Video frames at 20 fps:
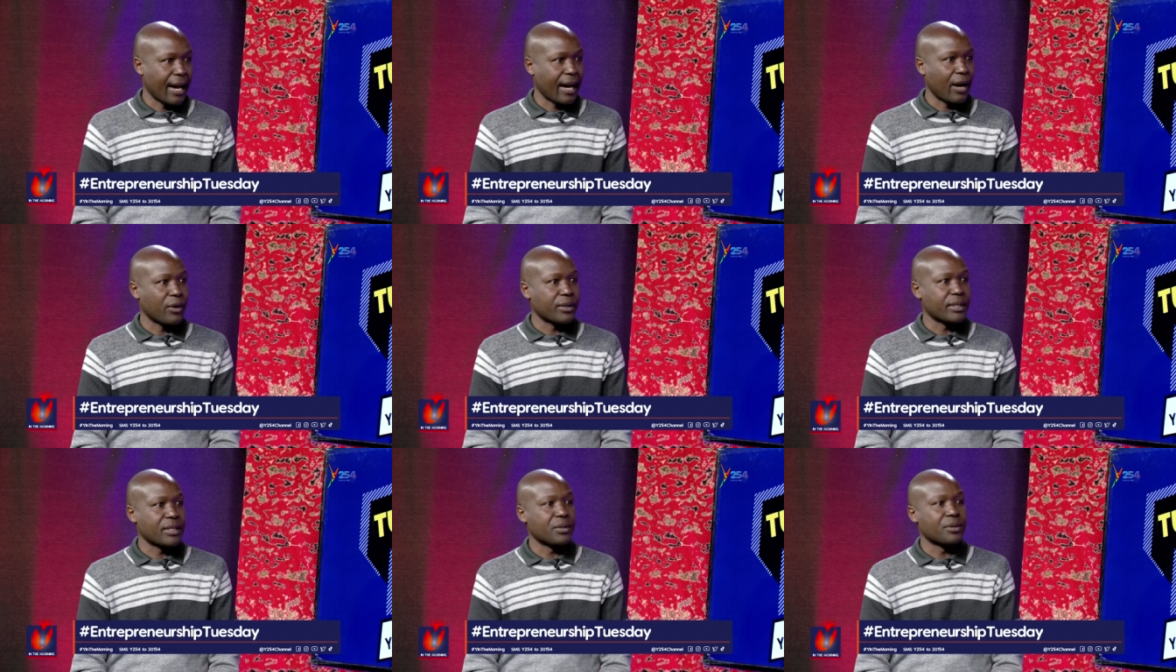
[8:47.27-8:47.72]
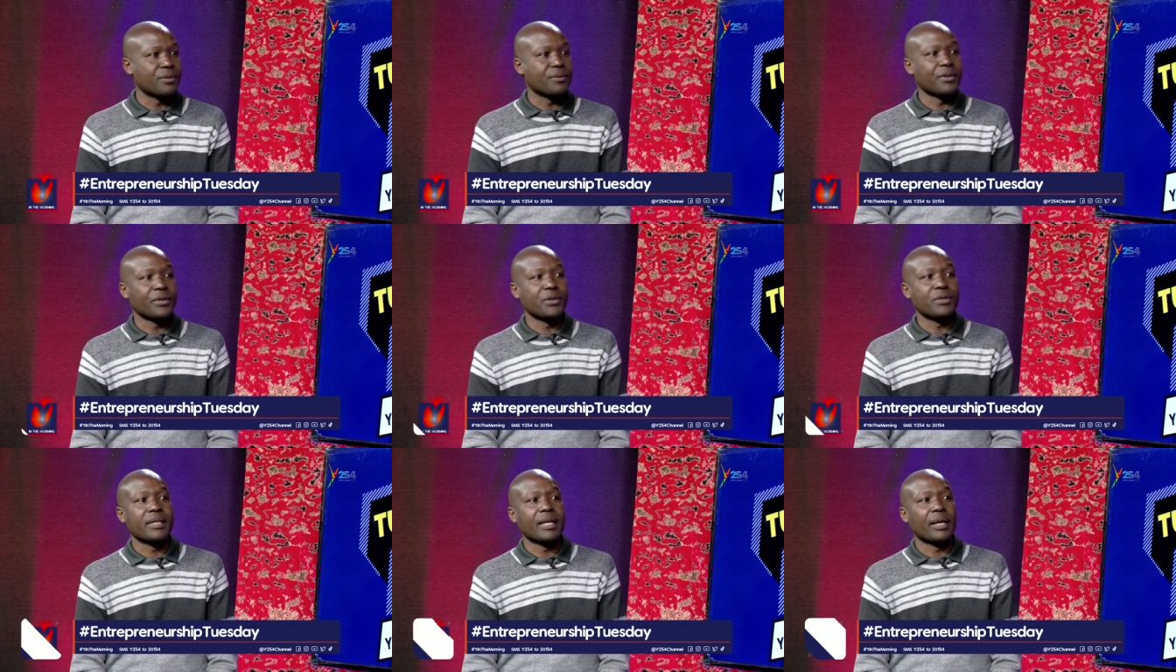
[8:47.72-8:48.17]
I got into
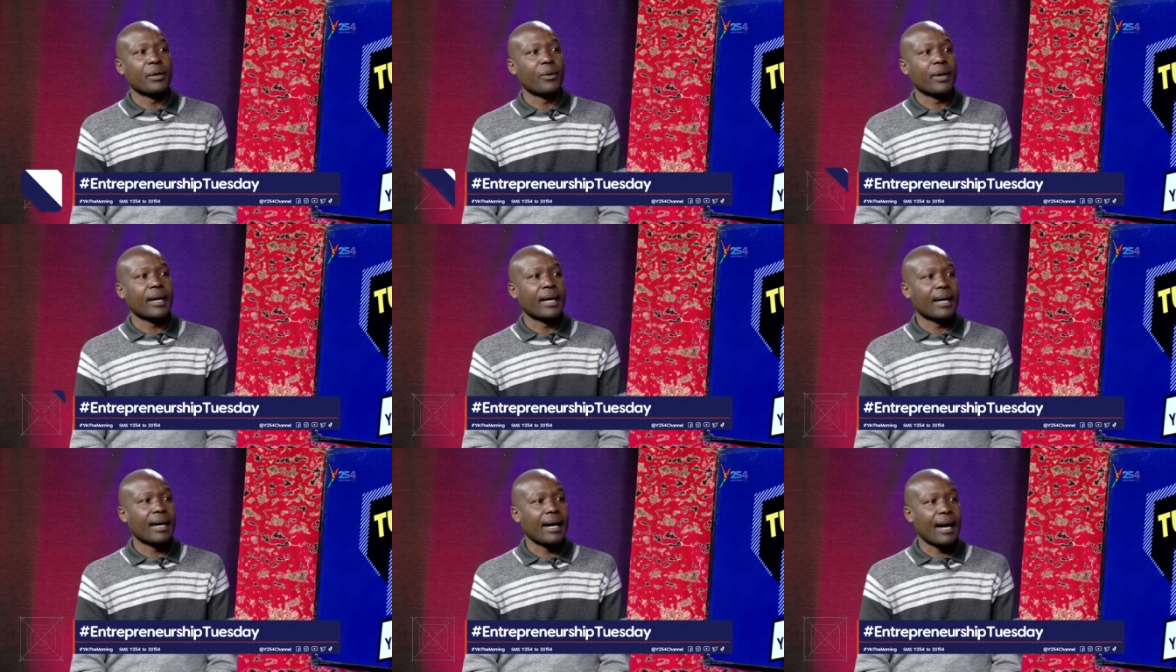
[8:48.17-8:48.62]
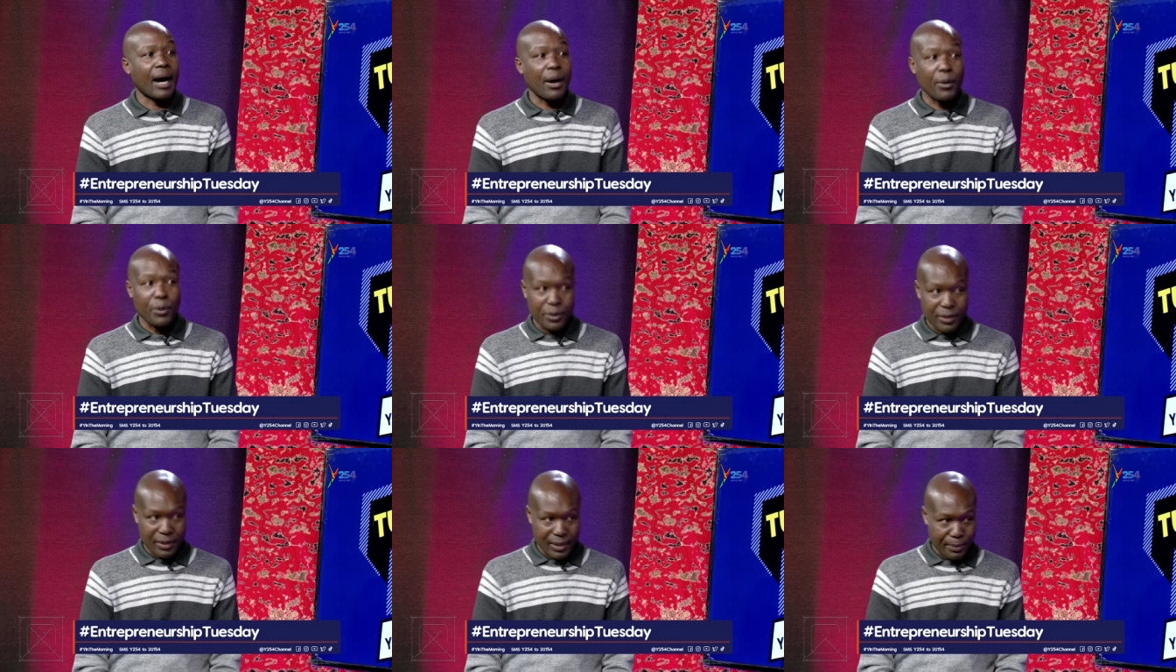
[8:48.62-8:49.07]
voluntary work. I
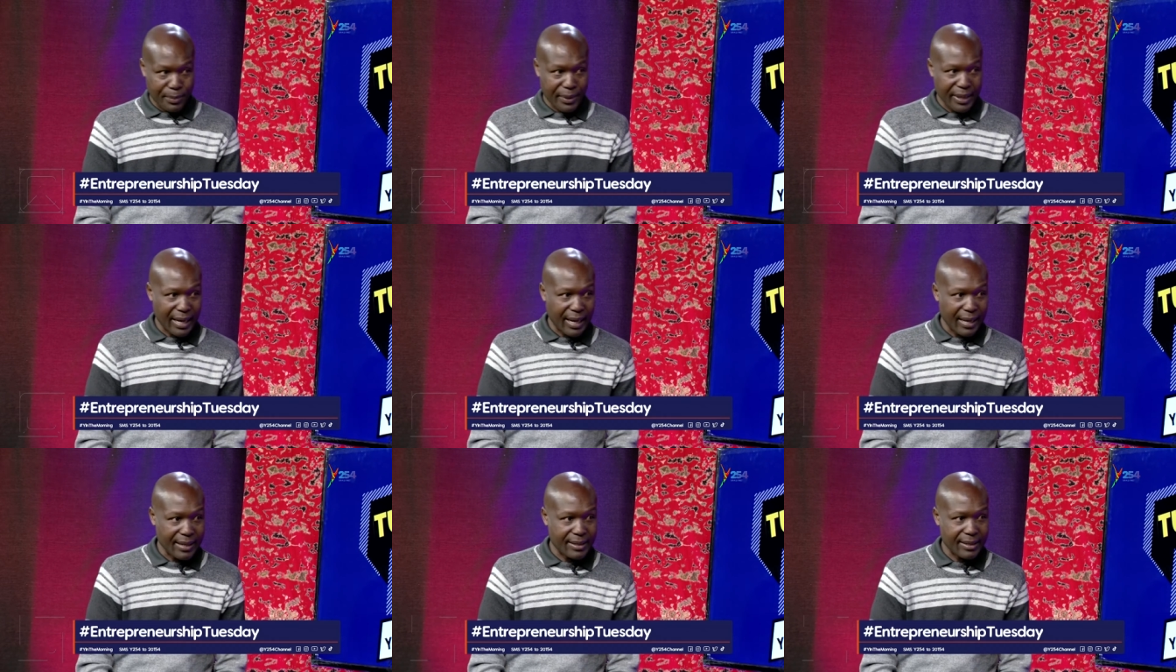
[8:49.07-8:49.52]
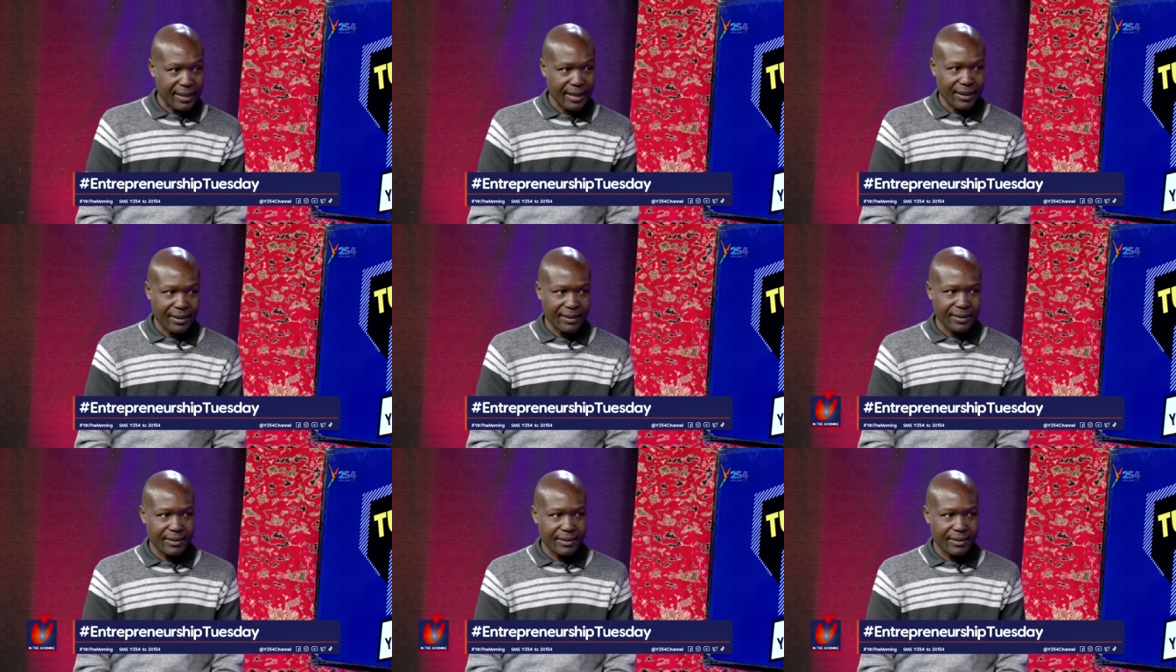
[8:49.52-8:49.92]
was a peer counselor.